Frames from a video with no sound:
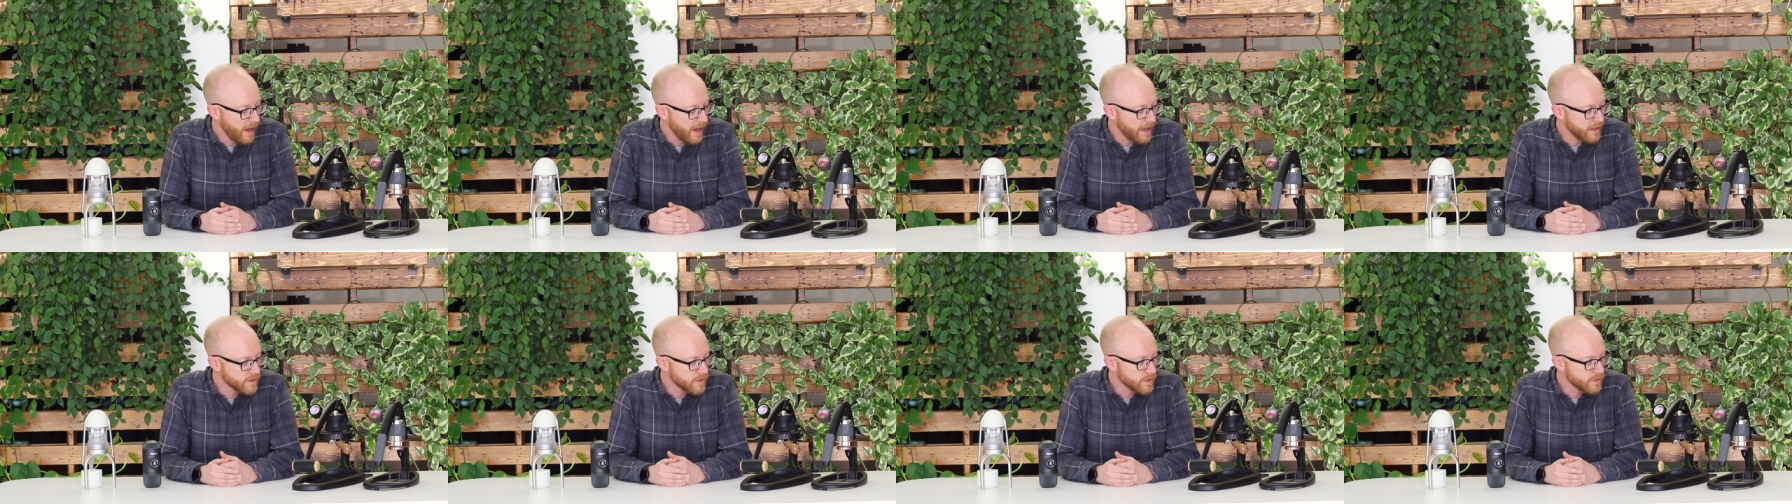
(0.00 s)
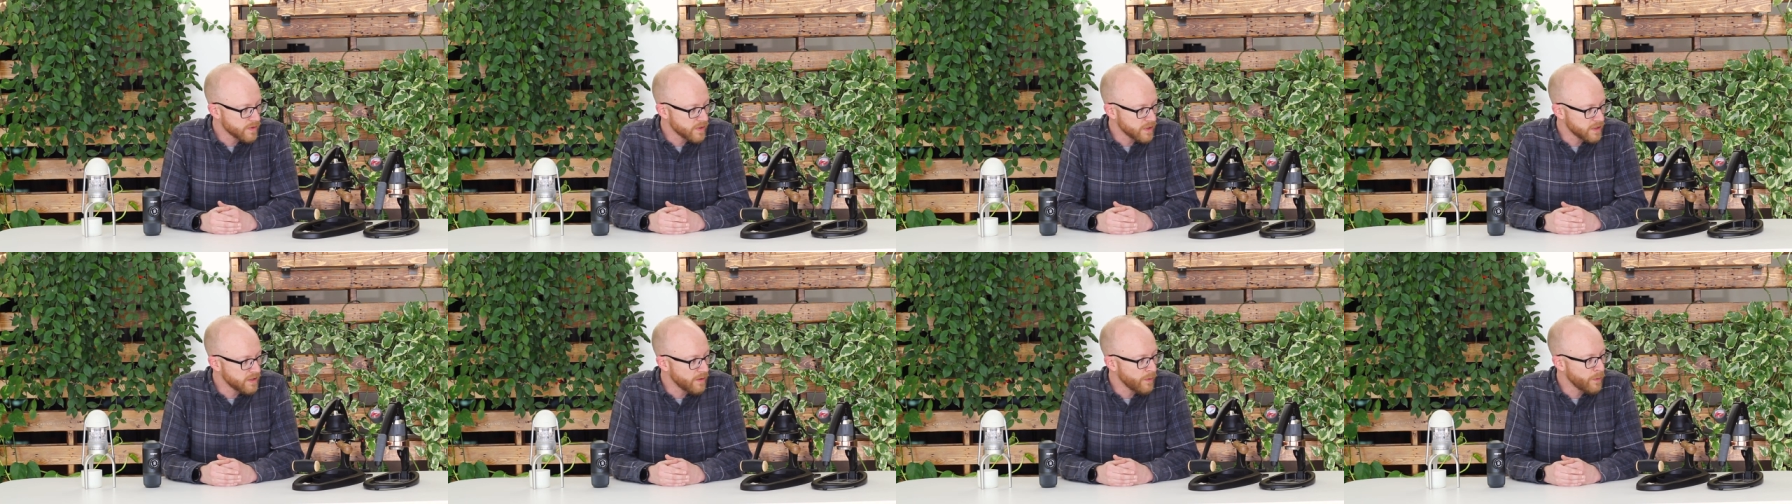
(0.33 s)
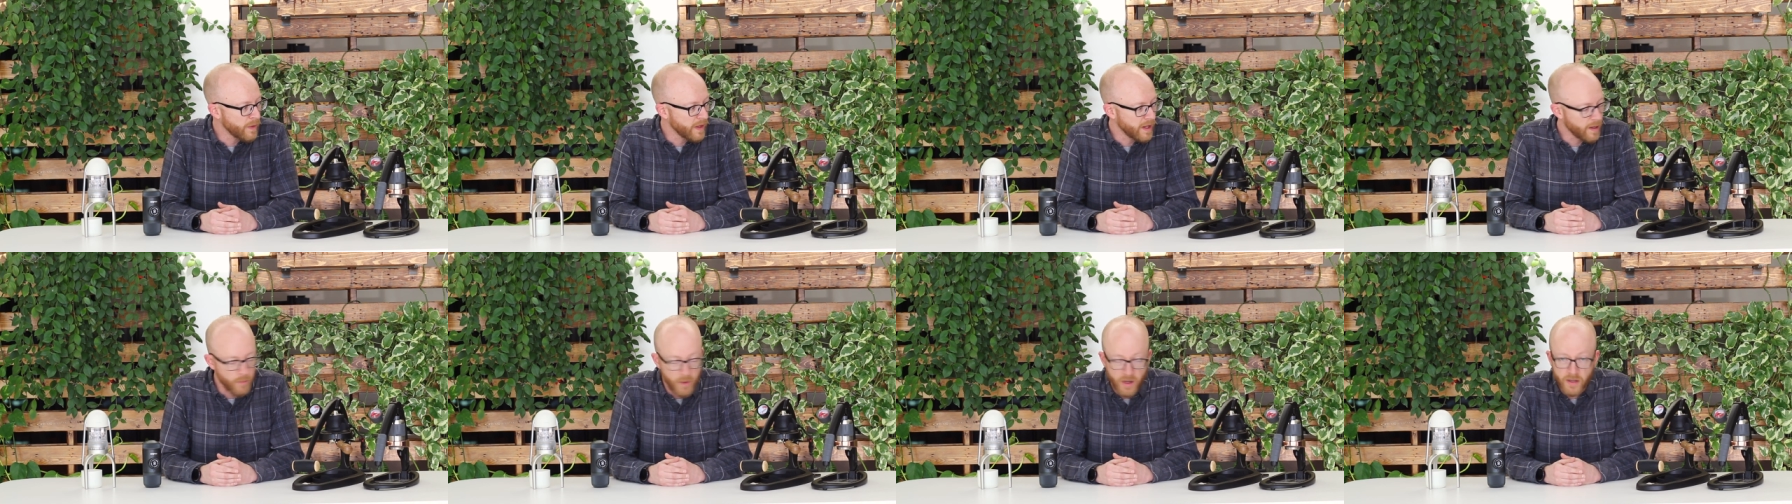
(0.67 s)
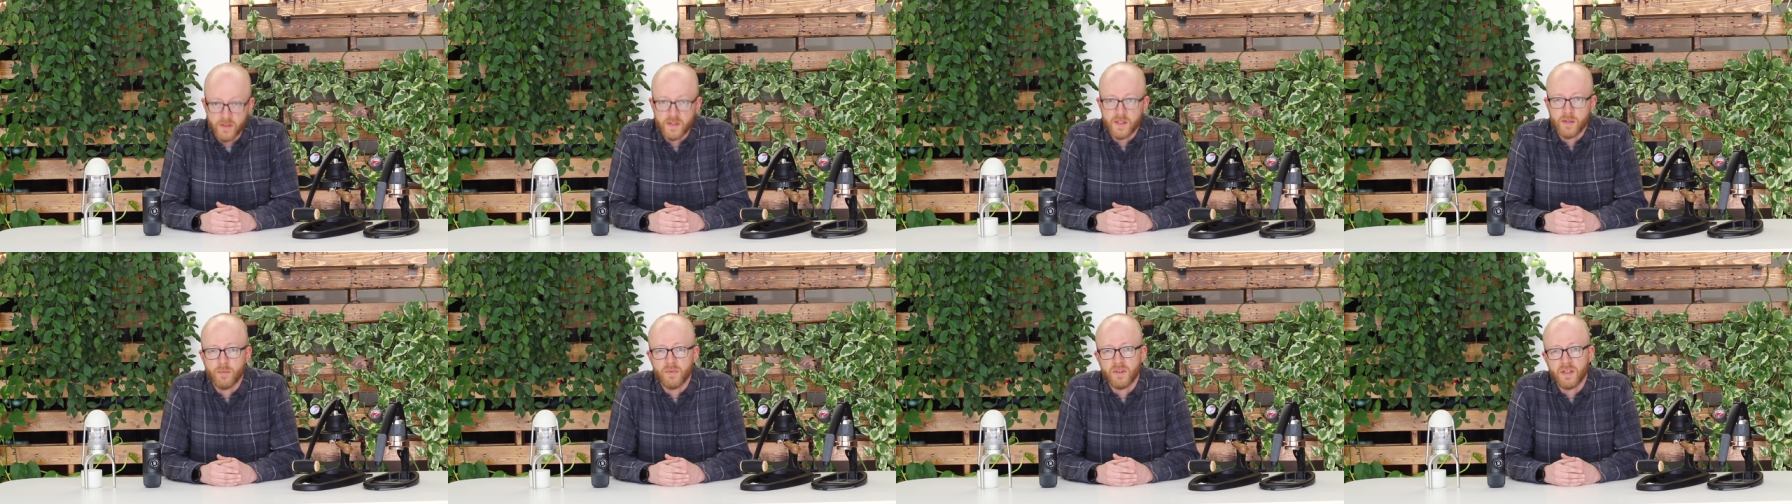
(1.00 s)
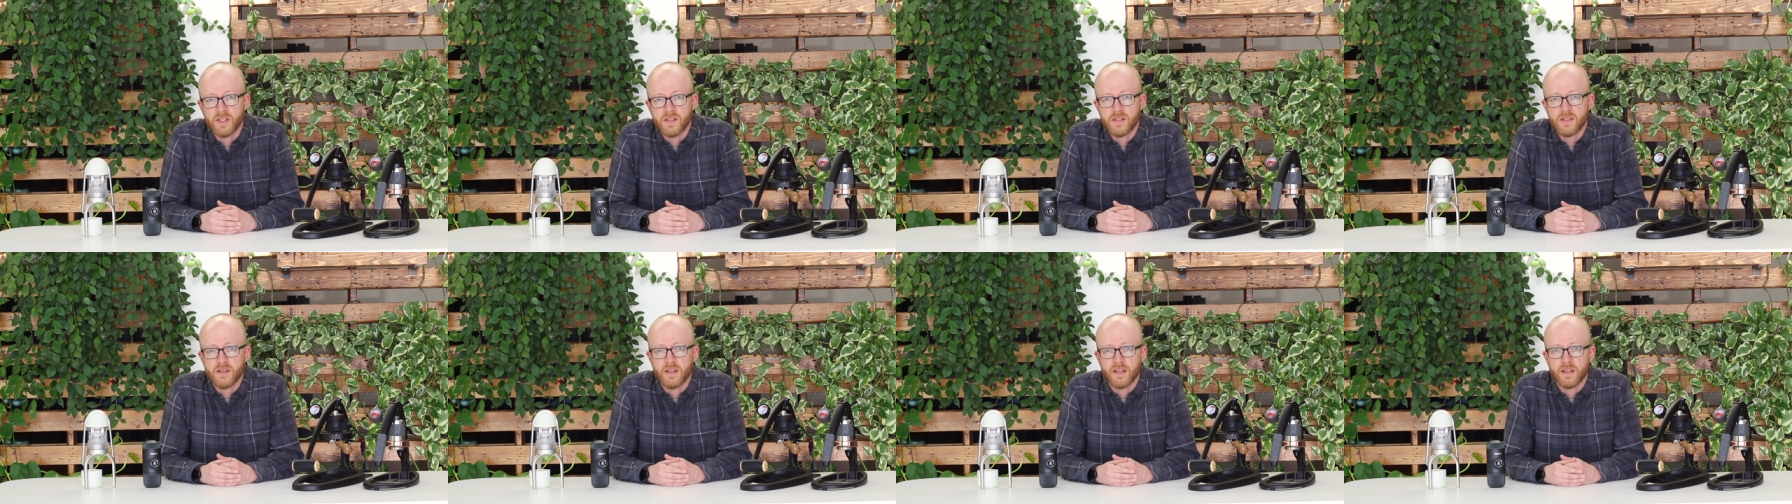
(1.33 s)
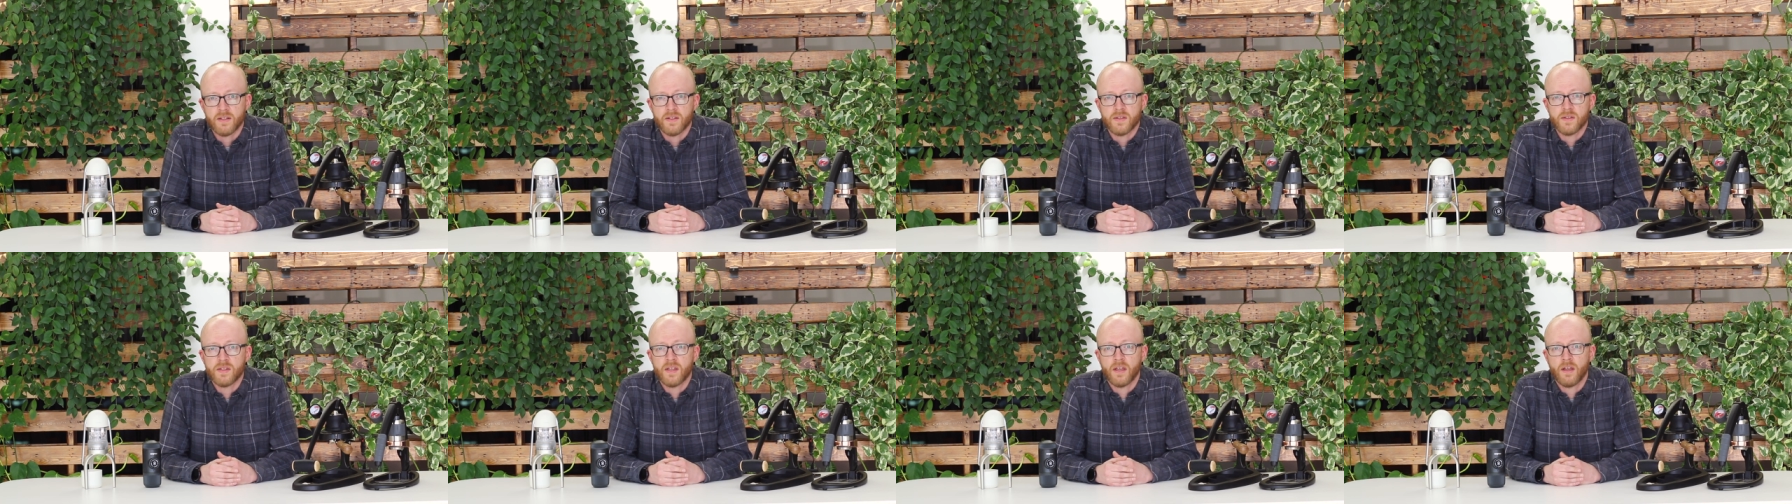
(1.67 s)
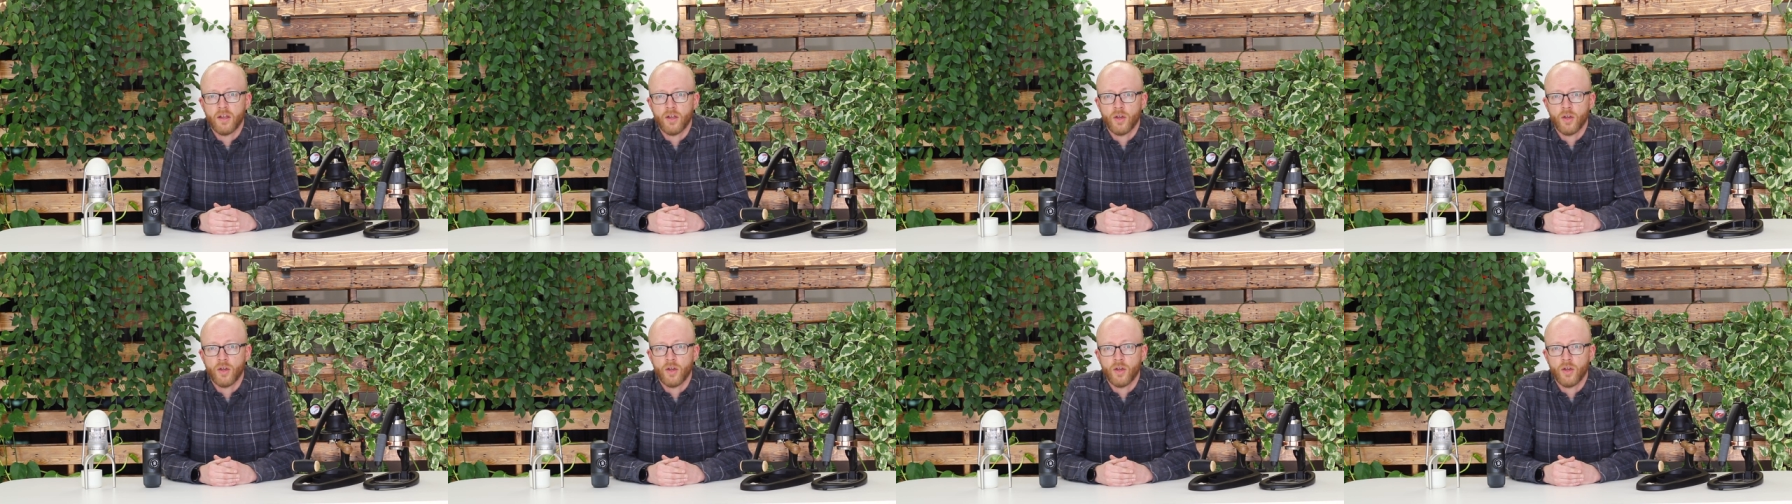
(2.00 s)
and so it's good to think about some of these things